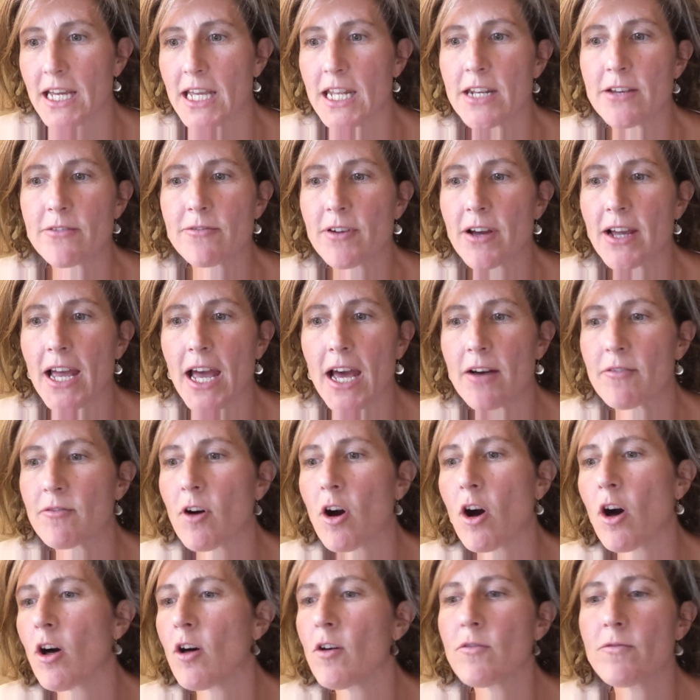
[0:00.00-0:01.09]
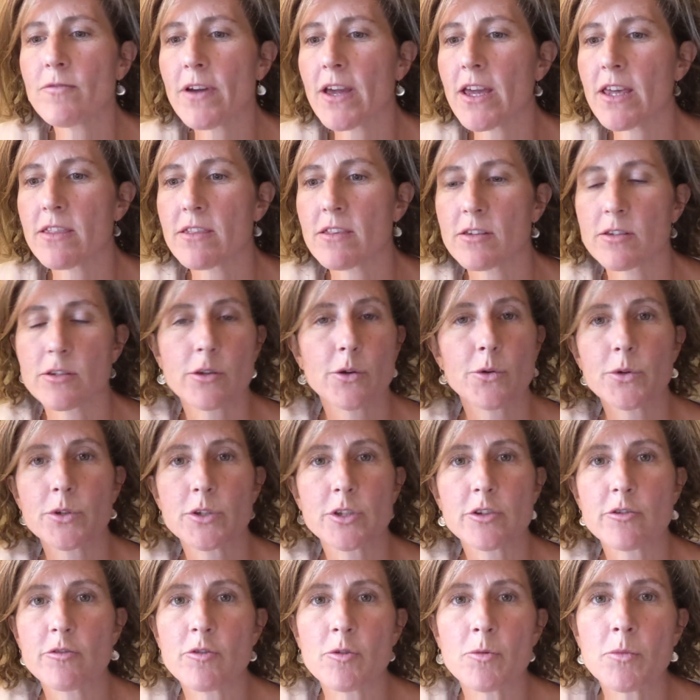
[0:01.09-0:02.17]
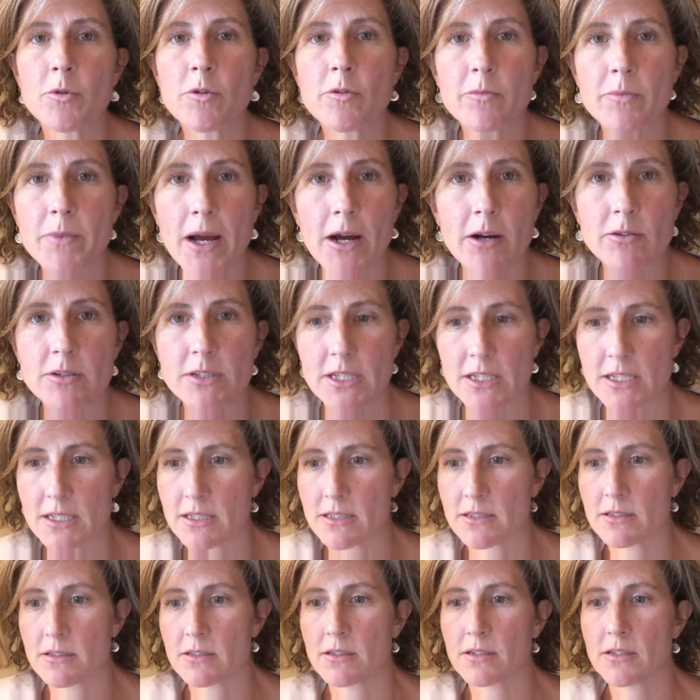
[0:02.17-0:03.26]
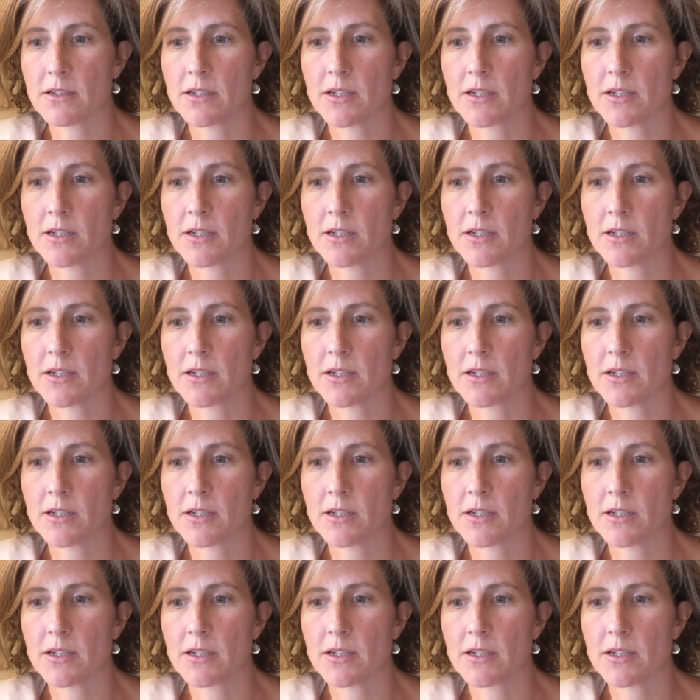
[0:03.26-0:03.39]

and if I have all faith so as to remove mountains,